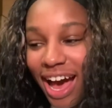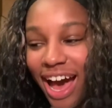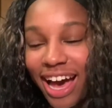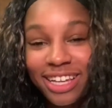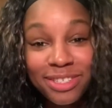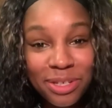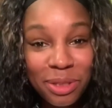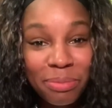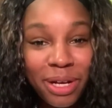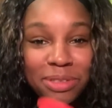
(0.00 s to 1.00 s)
I
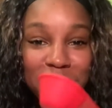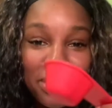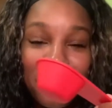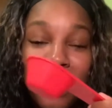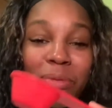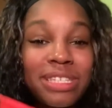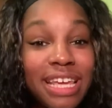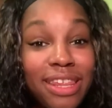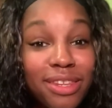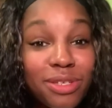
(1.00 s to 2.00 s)
took the brown sugar that was
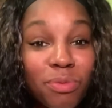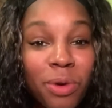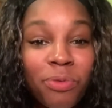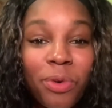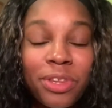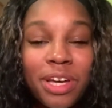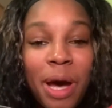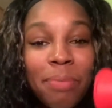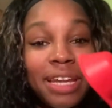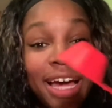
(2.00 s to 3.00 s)
in this 1/4
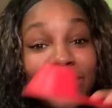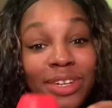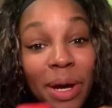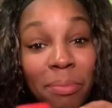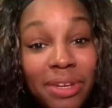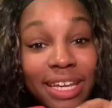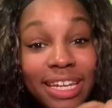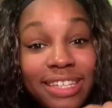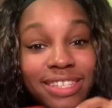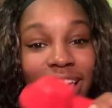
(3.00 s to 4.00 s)
cup and I dumped
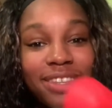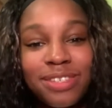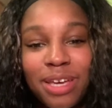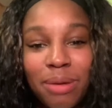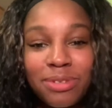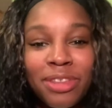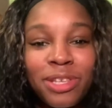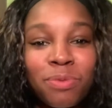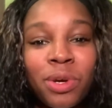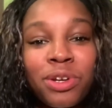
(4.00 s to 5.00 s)
it inside this cup. So
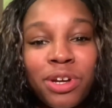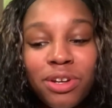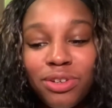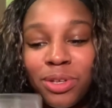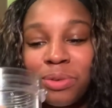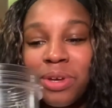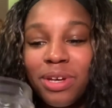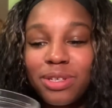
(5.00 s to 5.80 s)
that's what you're gonna do.